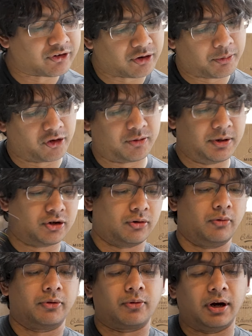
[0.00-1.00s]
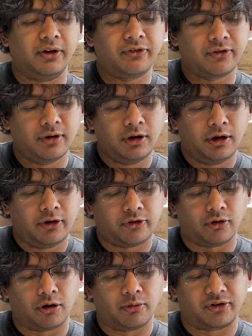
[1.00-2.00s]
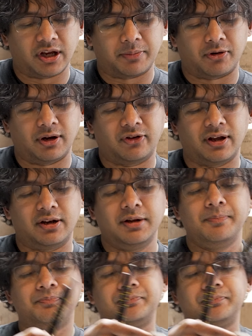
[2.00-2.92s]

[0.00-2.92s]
are supposed to be enjoyed with rice, so always keep your rice handy.